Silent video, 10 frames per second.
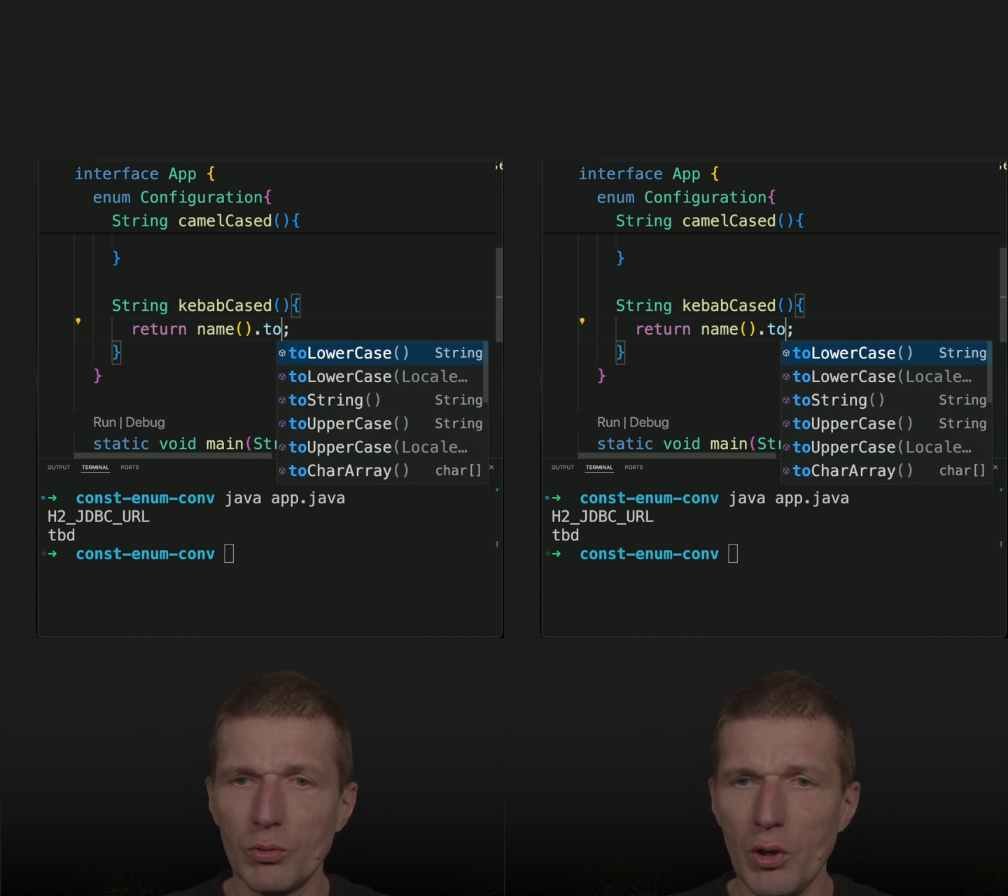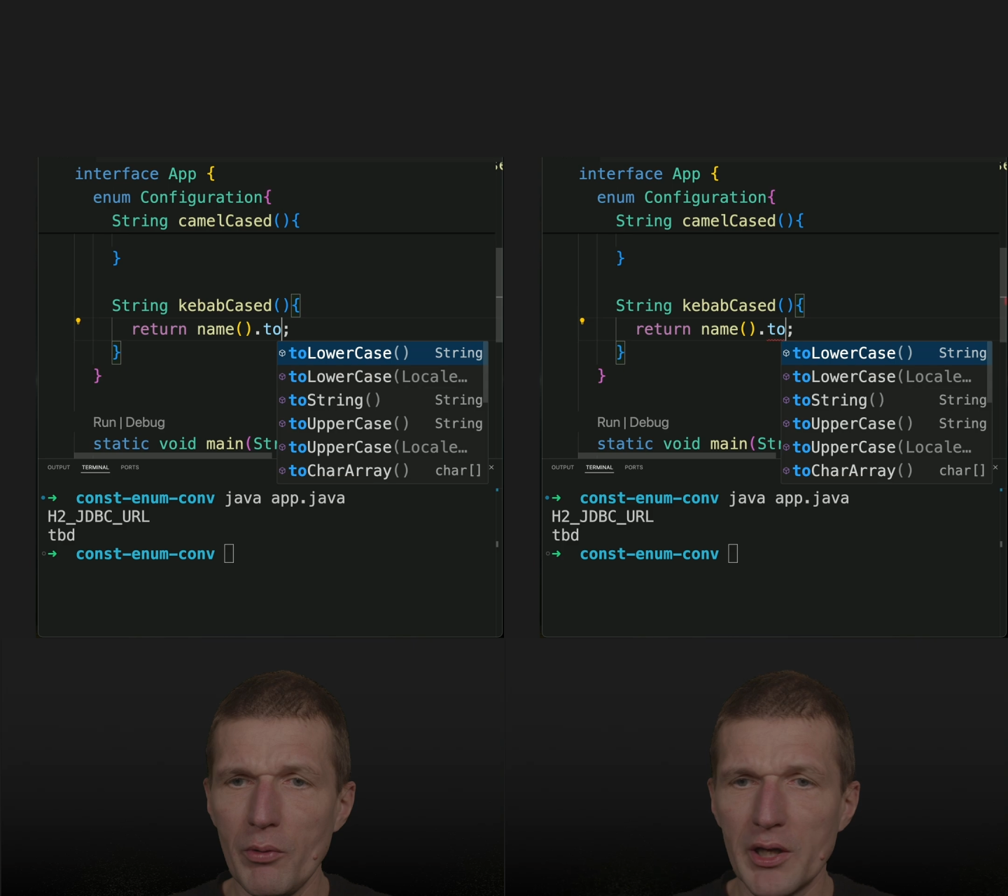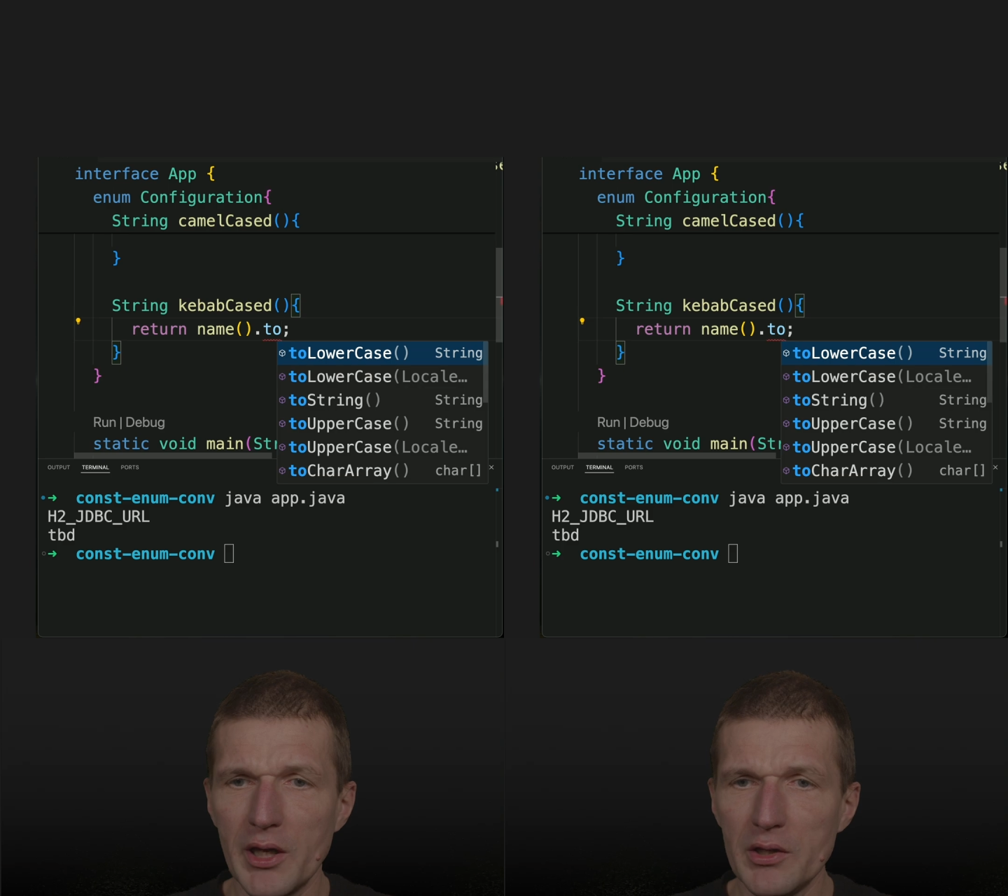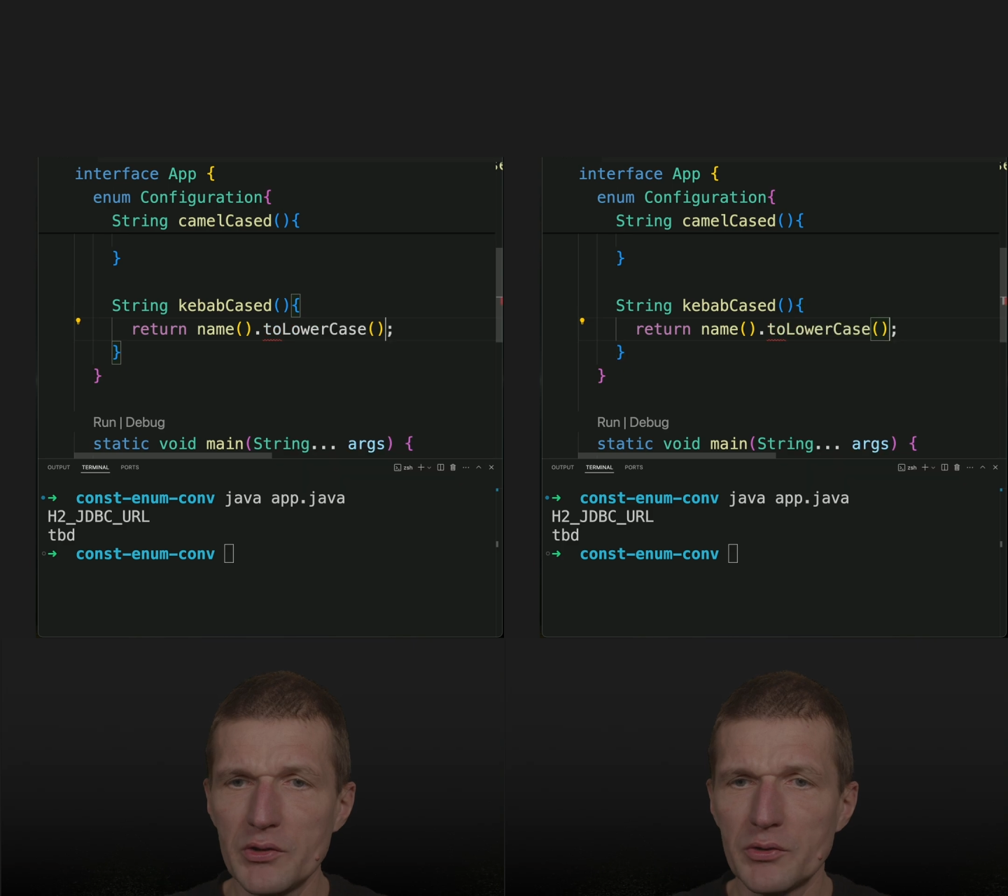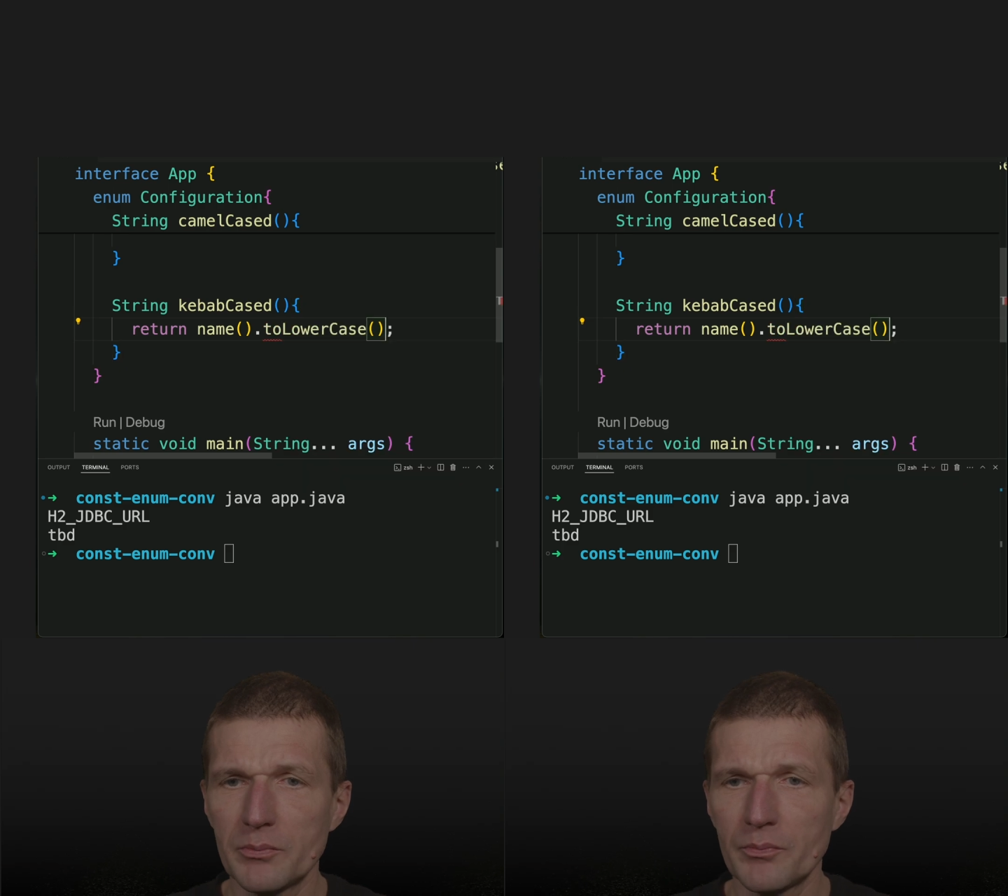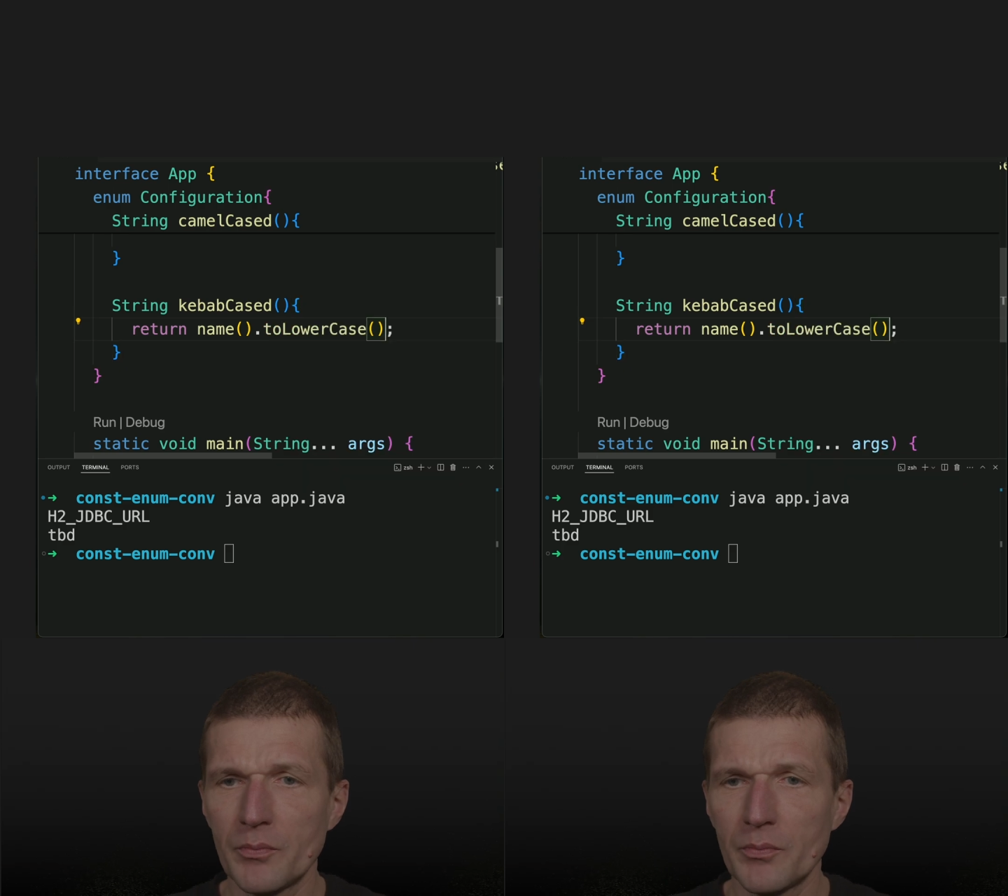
lowercase,